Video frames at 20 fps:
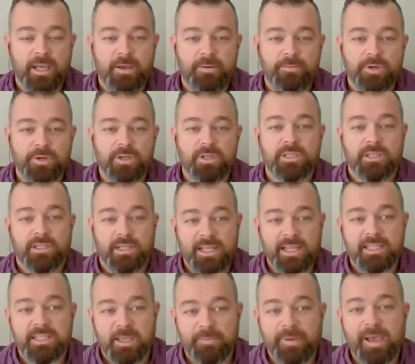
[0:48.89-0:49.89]
because
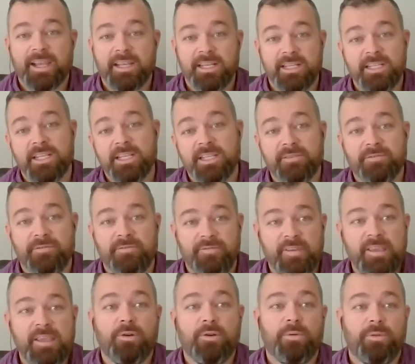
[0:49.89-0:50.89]
landscape architecture is a
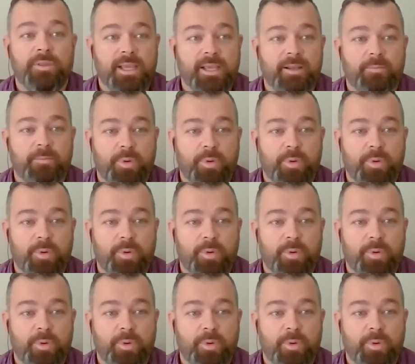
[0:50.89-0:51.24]
field that